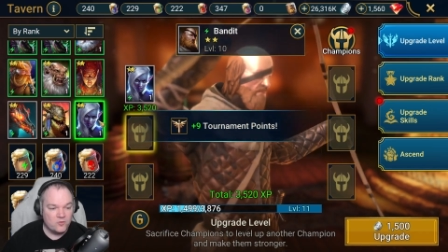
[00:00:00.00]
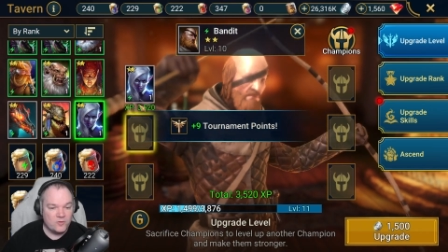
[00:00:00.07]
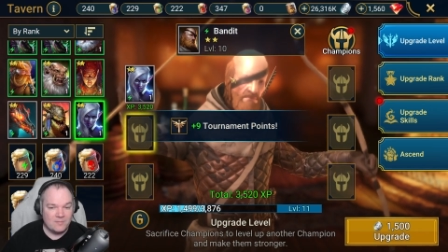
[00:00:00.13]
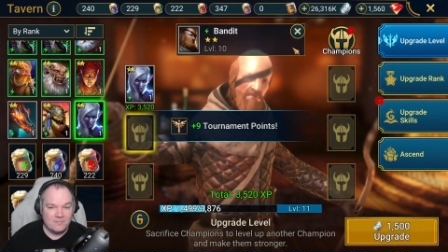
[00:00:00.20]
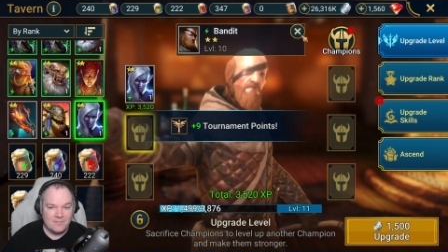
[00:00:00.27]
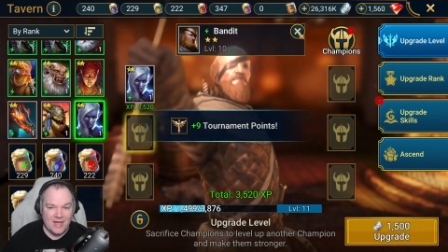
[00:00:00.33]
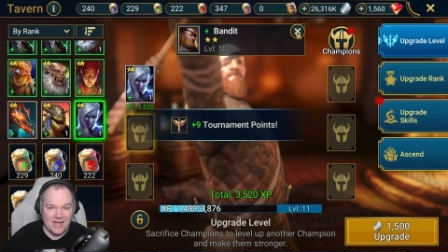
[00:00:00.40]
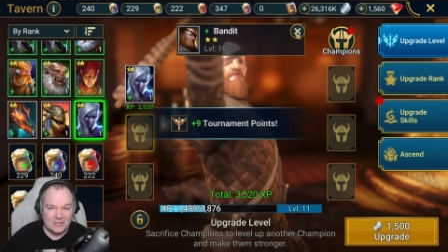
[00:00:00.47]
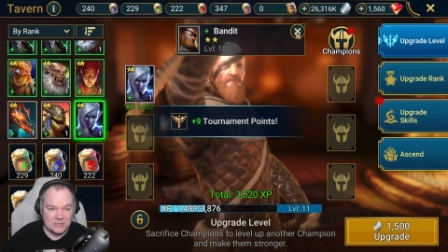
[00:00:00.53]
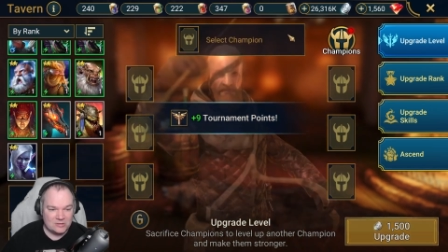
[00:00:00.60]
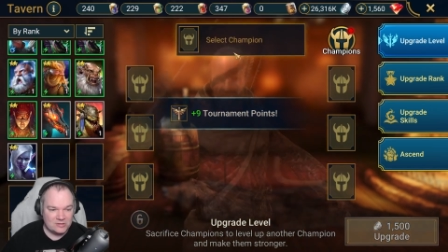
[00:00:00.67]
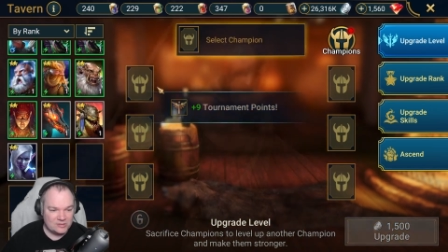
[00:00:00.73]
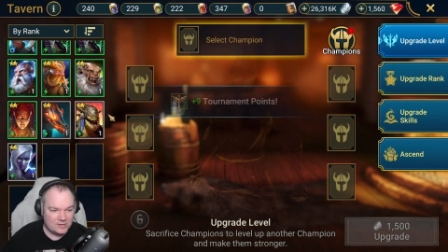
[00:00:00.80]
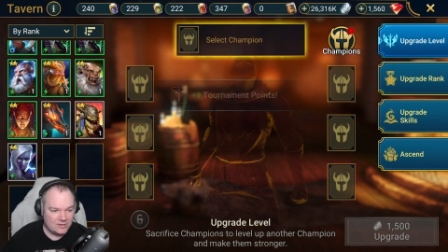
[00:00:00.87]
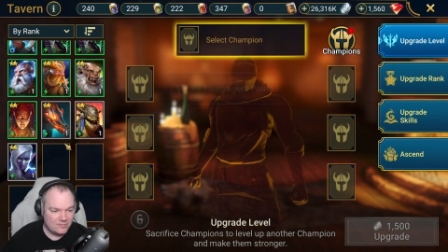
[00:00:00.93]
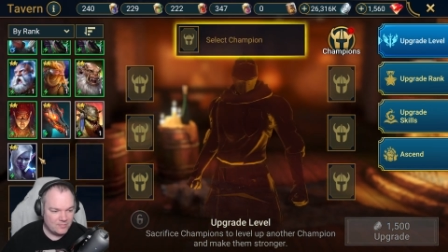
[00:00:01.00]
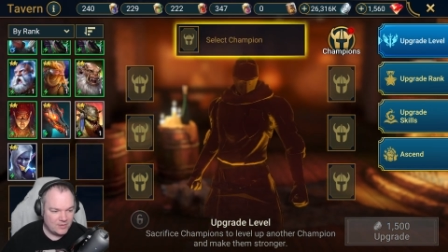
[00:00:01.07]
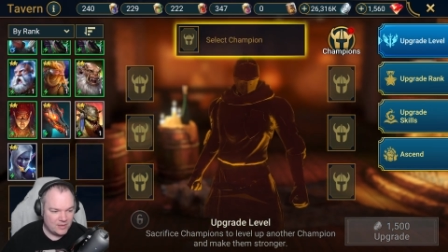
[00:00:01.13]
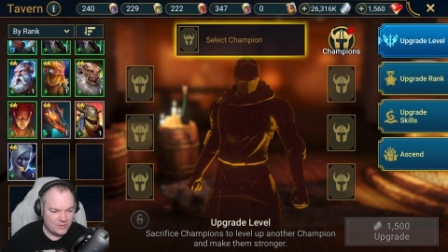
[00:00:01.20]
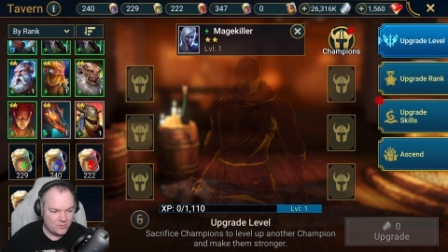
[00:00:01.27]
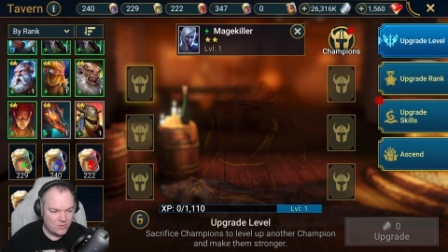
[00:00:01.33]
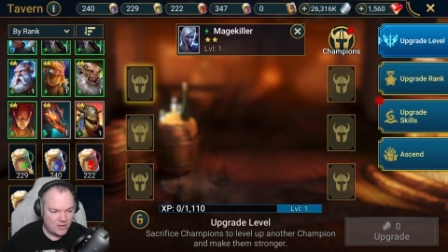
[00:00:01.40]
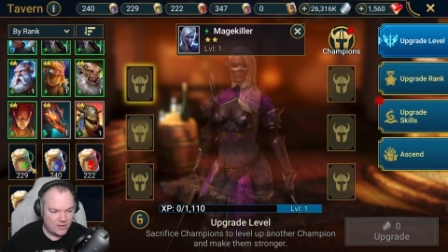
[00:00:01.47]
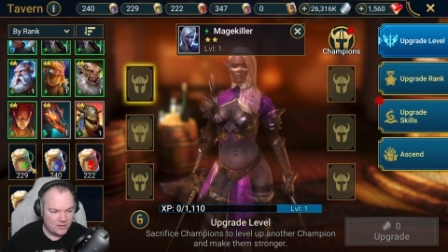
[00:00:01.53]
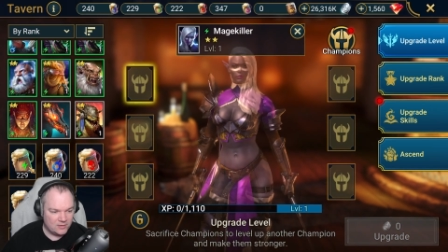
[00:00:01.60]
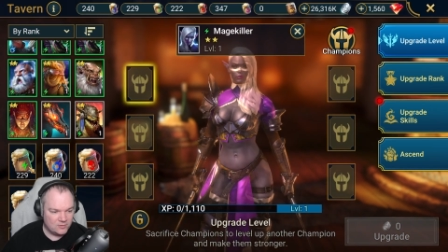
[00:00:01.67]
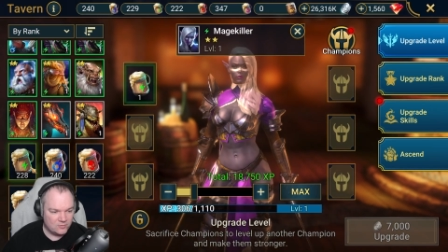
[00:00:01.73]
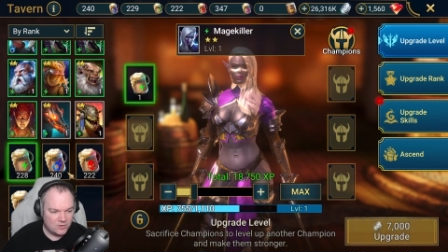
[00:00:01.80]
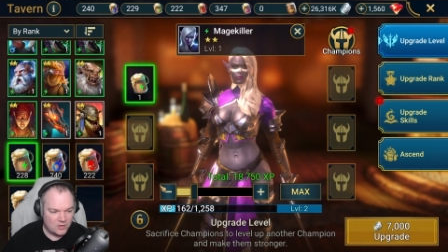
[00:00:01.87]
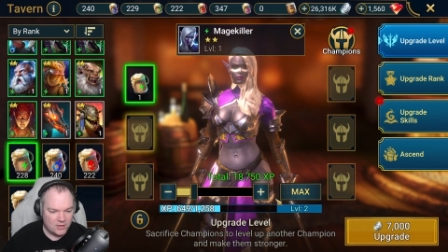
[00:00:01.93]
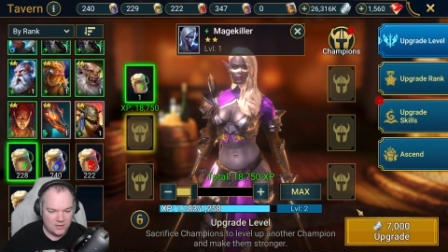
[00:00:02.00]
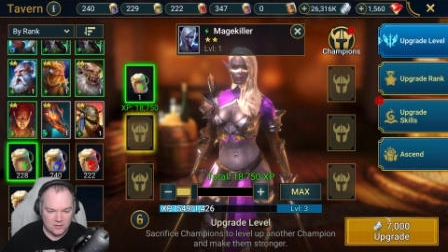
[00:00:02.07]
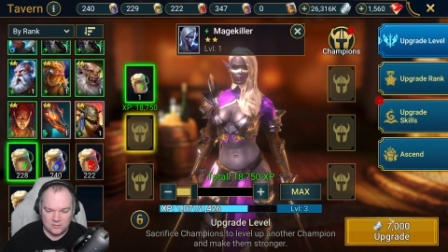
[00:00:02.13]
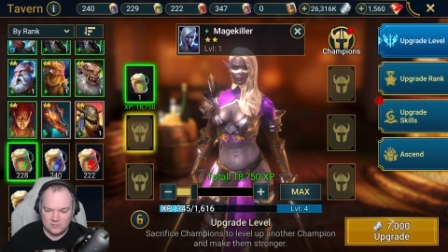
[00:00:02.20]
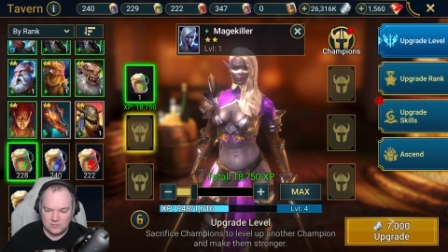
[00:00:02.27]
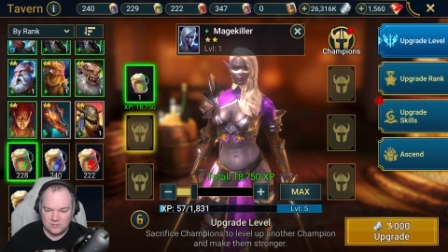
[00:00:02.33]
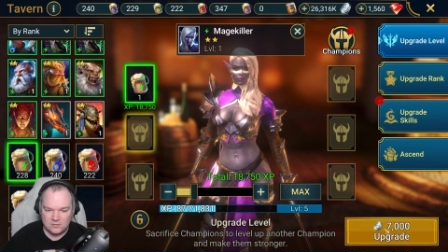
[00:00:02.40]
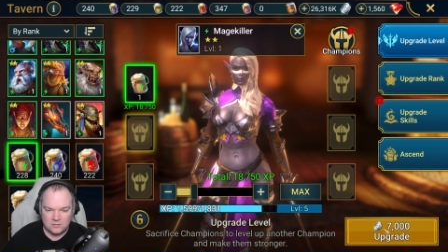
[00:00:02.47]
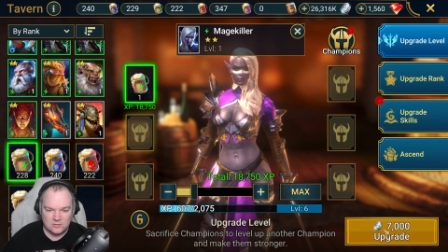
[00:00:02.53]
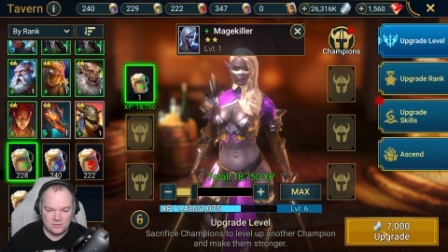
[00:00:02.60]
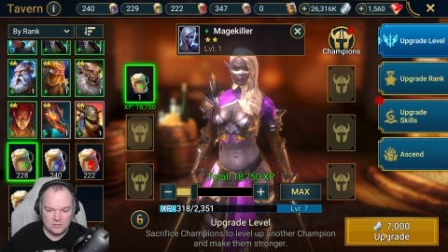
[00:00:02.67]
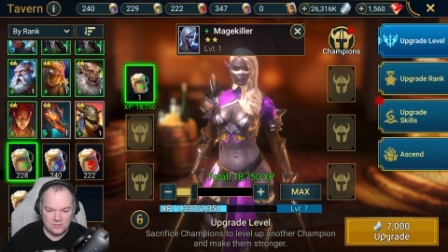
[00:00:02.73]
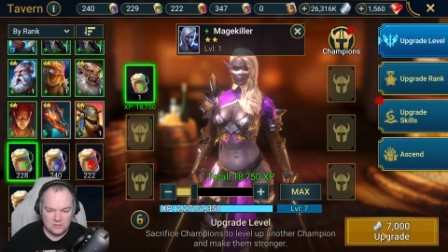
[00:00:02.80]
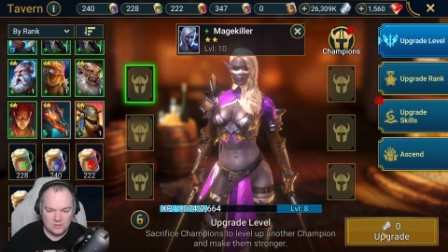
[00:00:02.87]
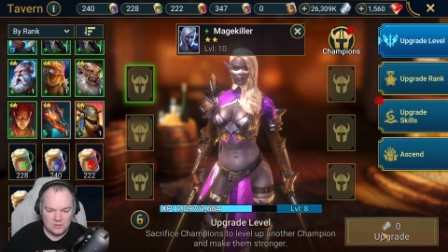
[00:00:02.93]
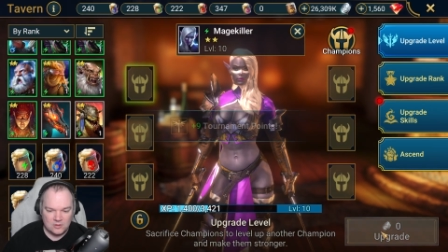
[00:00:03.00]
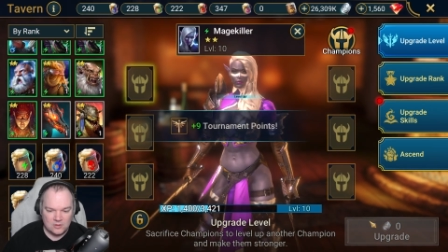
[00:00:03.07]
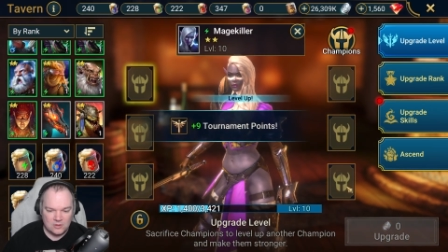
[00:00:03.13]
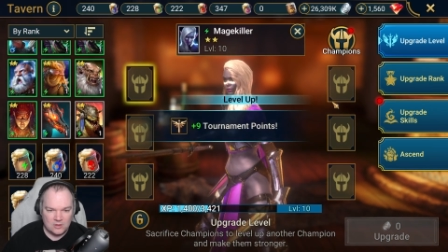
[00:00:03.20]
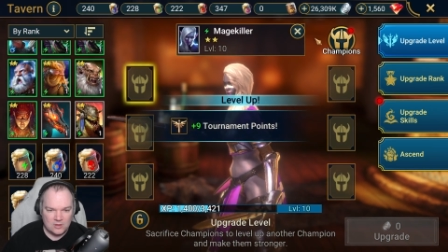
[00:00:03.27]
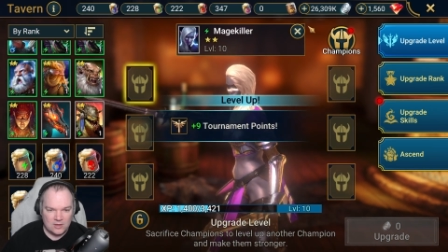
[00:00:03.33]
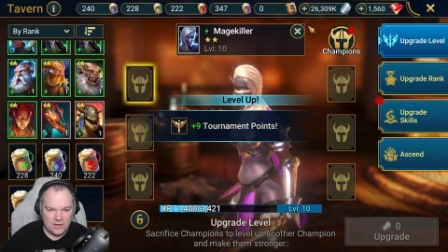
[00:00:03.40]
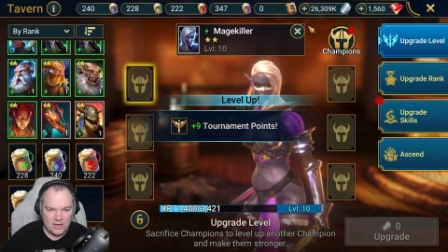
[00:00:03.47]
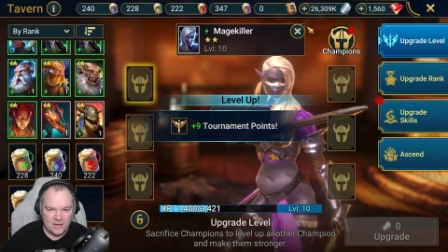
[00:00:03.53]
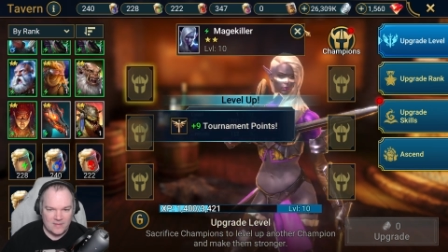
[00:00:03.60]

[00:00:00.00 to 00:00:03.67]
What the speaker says: that matches them, by the way, right? And